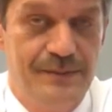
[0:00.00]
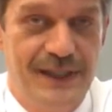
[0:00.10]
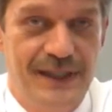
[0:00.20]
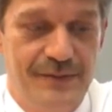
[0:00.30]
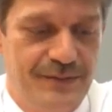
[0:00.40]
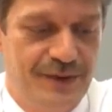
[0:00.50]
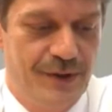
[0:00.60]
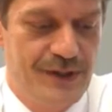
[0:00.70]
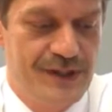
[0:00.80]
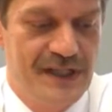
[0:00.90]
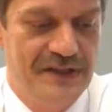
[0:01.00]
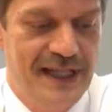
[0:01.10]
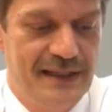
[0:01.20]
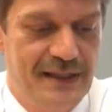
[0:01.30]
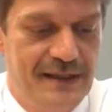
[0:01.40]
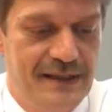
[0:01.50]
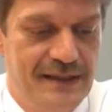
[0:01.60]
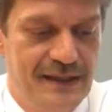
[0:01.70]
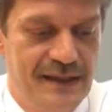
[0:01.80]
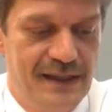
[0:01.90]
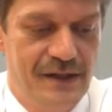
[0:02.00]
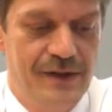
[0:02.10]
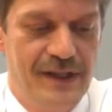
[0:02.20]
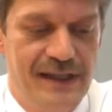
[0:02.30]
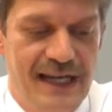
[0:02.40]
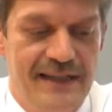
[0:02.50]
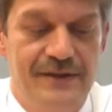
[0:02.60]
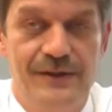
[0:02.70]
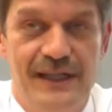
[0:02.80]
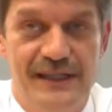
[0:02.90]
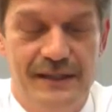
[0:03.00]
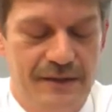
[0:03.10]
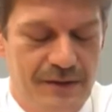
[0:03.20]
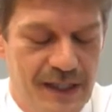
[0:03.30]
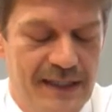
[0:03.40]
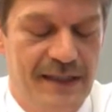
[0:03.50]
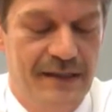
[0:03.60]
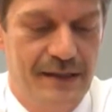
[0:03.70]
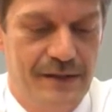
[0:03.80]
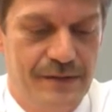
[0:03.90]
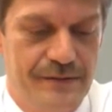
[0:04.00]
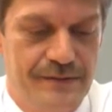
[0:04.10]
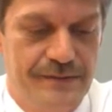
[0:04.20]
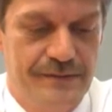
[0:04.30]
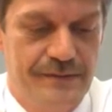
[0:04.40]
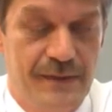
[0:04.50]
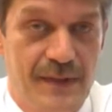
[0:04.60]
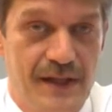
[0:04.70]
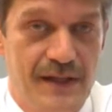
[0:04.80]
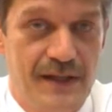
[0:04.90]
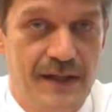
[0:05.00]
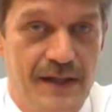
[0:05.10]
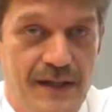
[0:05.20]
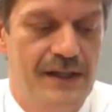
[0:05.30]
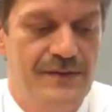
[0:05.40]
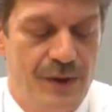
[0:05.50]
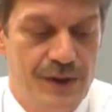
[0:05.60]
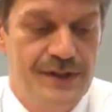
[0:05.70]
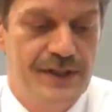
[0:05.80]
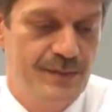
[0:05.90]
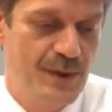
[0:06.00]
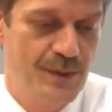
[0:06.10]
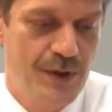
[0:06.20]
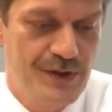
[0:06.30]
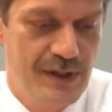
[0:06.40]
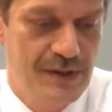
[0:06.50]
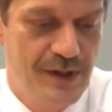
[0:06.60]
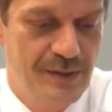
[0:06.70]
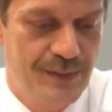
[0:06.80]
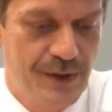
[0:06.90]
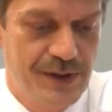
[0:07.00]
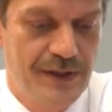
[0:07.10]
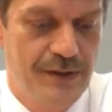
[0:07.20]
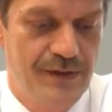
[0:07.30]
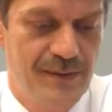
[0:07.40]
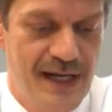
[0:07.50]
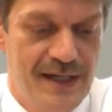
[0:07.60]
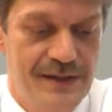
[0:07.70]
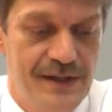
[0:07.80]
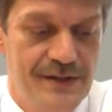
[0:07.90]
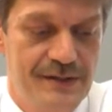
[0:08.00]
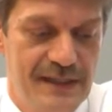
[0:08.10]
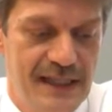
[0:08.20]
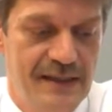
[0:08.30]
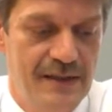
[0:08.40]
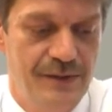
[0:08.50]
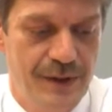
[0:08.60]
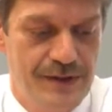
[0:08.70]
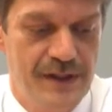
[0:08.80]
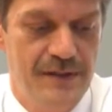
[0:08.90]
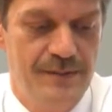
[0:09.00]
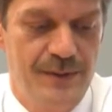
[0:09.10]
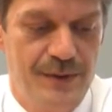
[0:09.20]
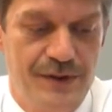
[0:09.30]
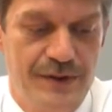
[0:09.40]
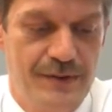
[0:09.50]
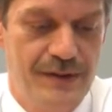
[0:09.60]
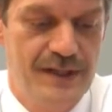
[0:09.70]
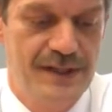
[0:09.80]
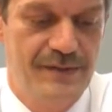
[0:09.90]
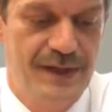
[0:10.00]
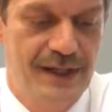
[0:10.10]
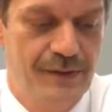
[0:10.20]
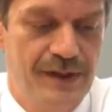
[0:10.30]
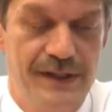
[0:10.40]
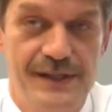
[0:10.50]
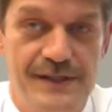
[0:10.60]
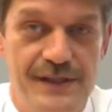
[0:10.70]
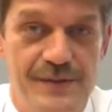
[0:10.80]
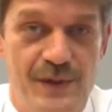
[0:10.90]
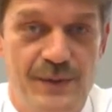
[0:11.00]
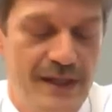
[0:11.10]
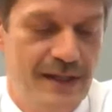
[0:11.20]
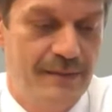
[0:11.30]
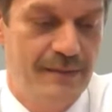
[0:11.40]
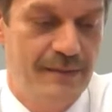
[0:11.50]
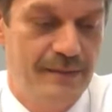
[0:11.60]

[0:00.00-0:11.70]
by a force directed along the line connecting, connecting the two. This force is proportional to the product of the masses and inversely proportional to the square of the distance between them.